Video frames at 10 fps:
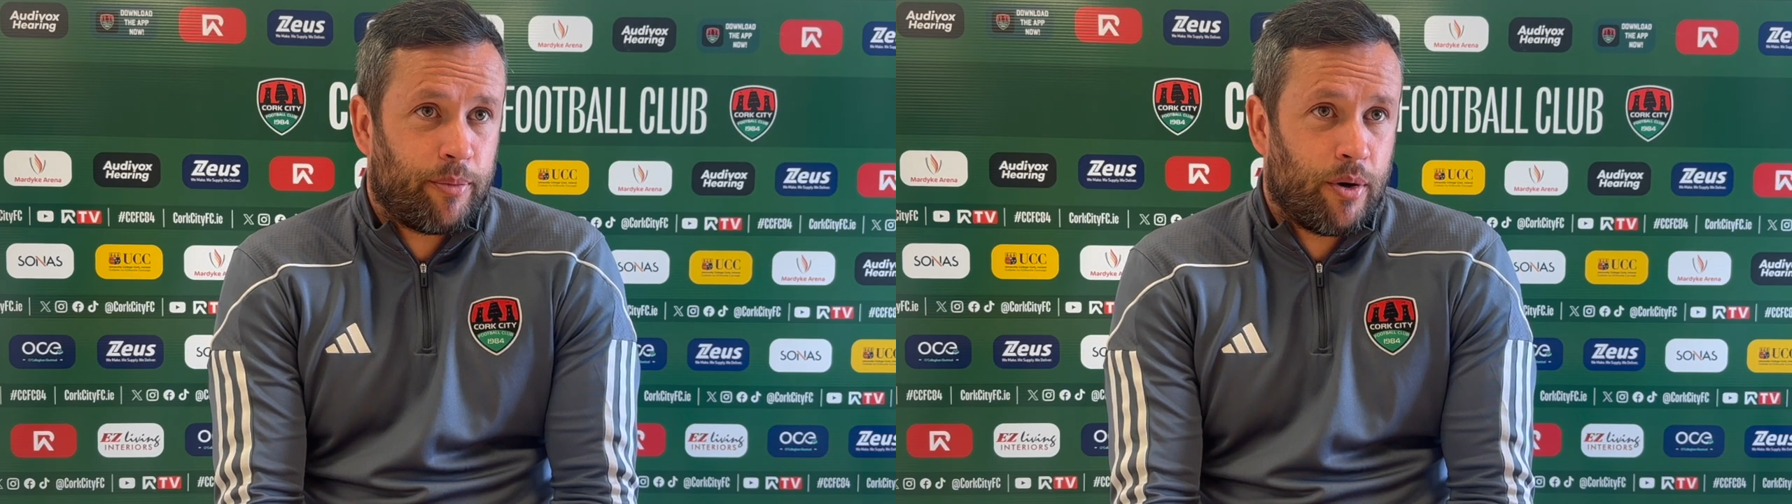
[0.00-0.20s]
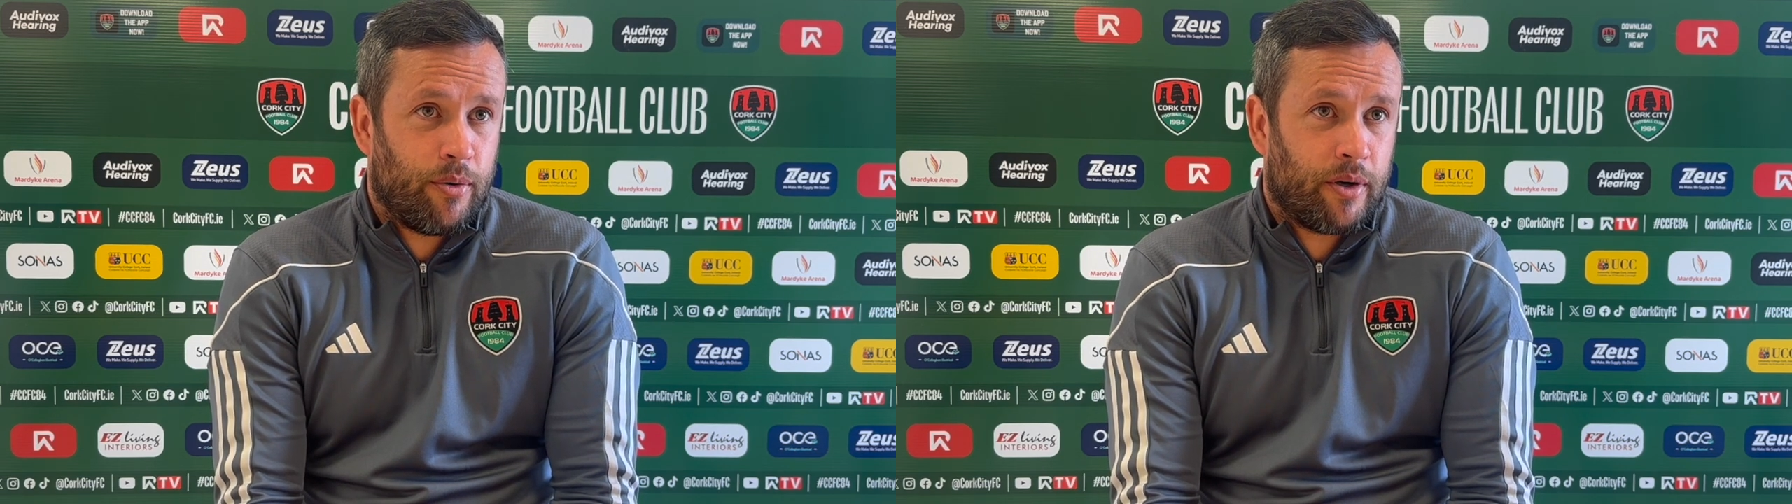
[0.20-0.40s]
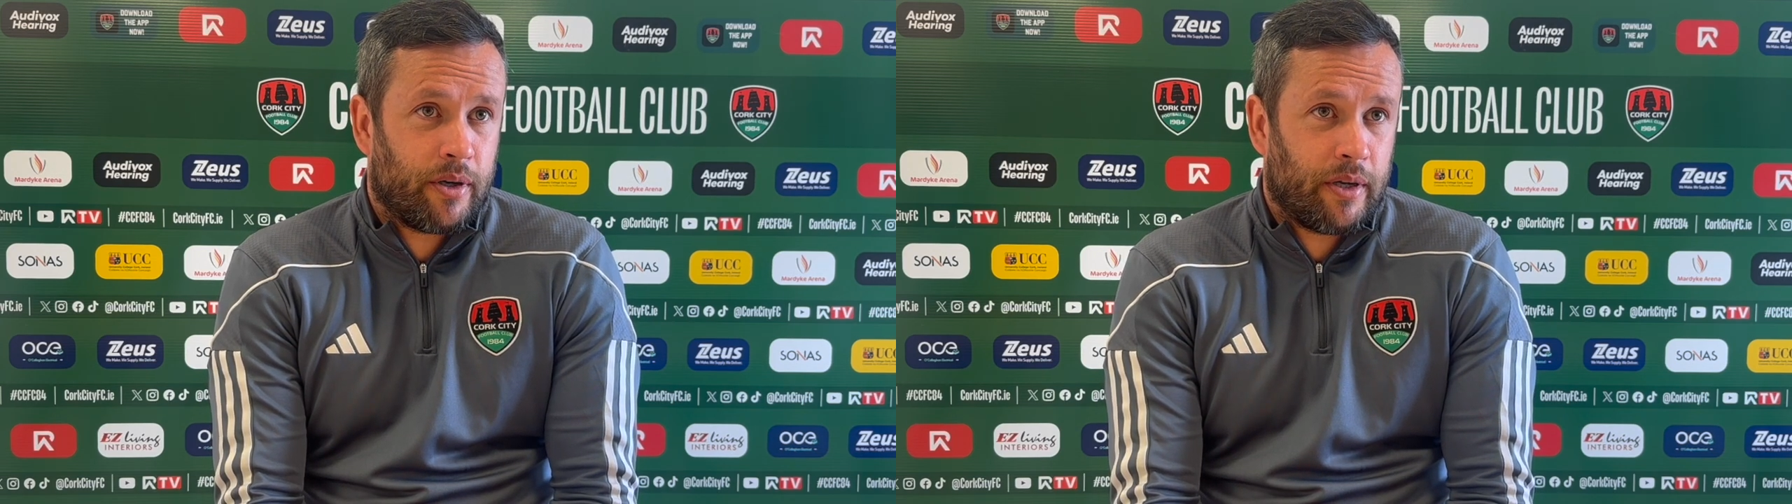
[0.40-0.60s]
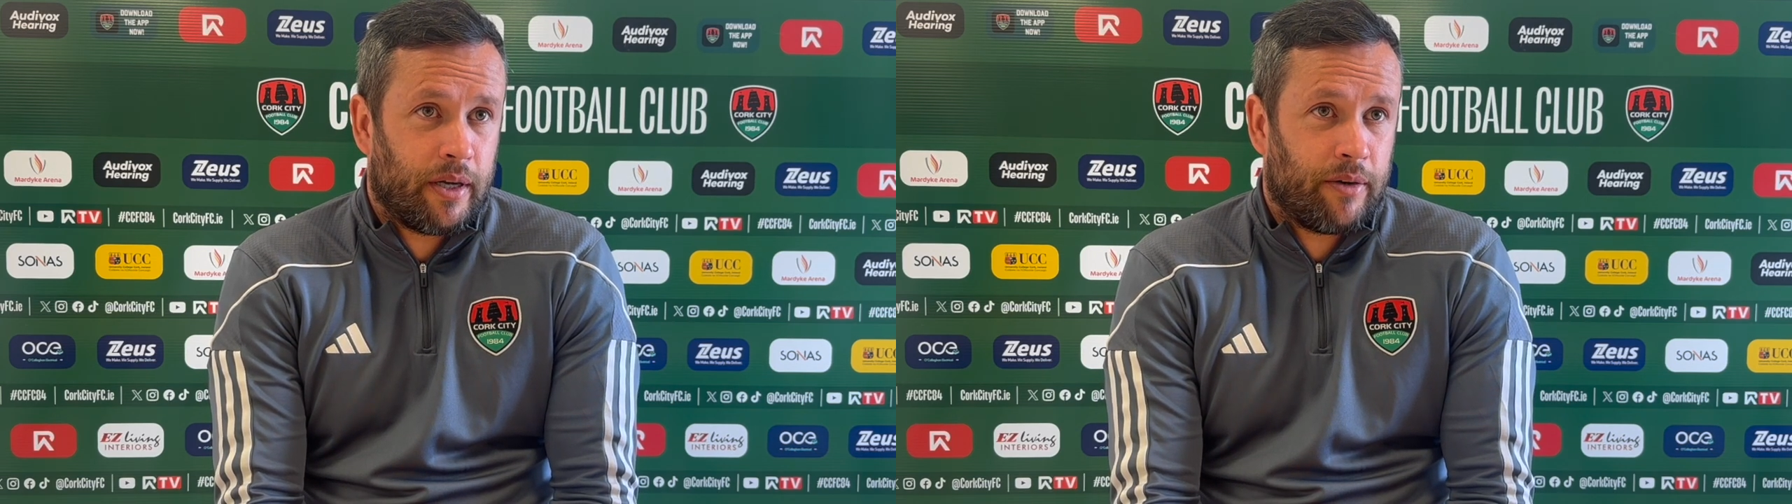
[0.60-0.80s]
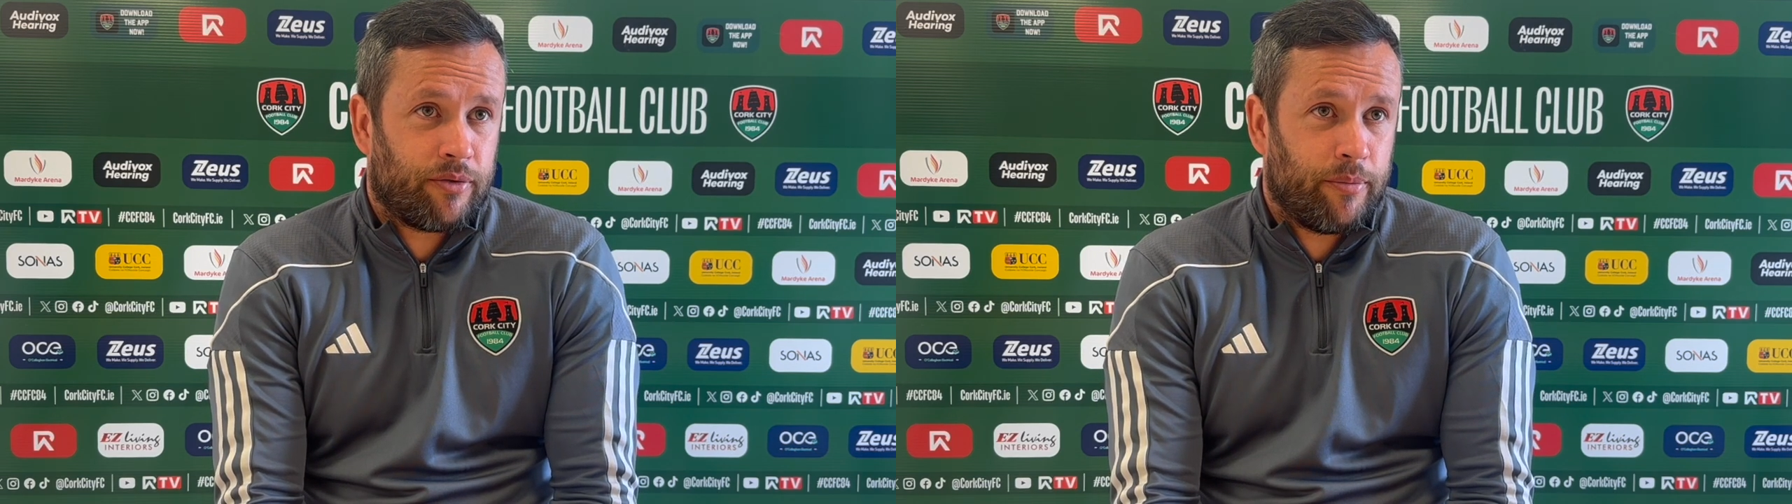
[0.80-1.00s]
broke
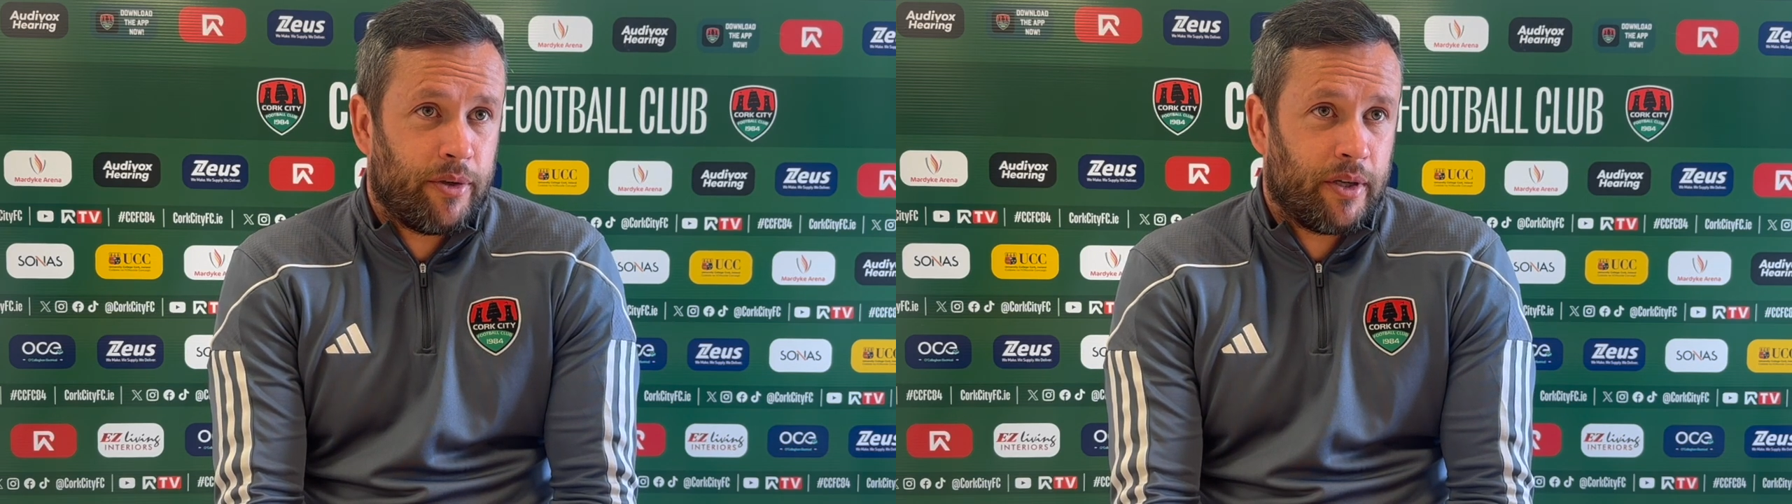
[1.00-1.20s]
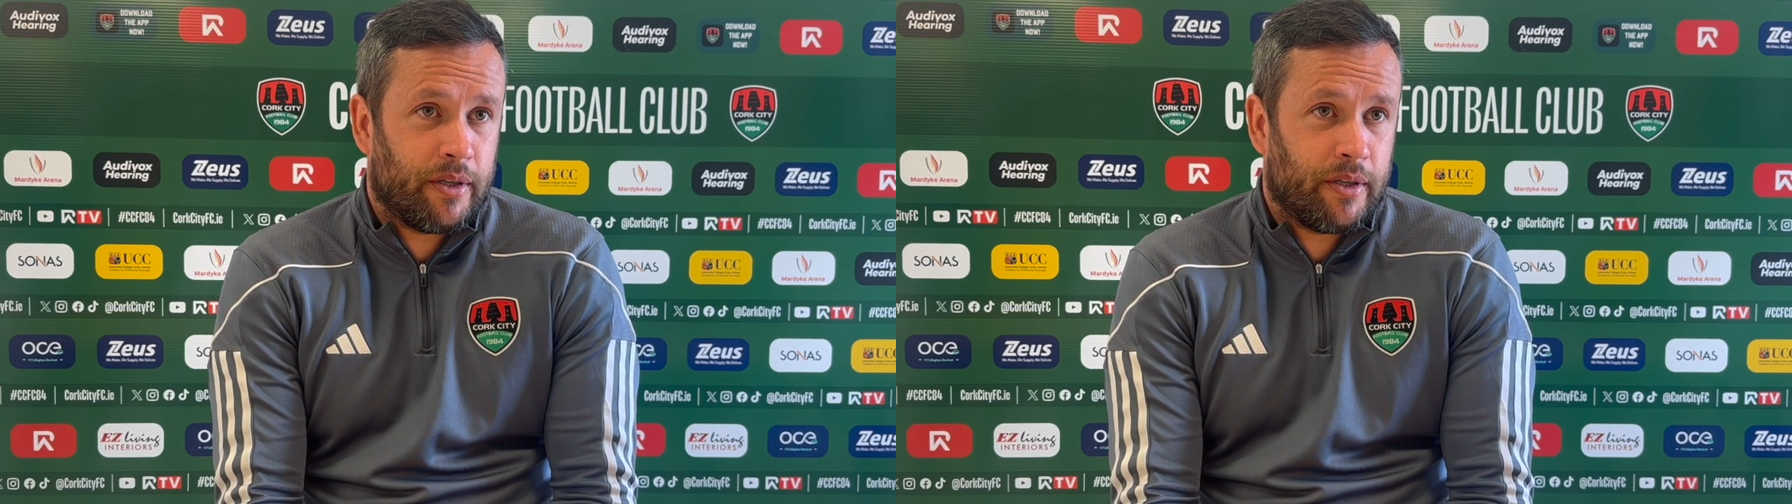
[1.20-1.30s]
from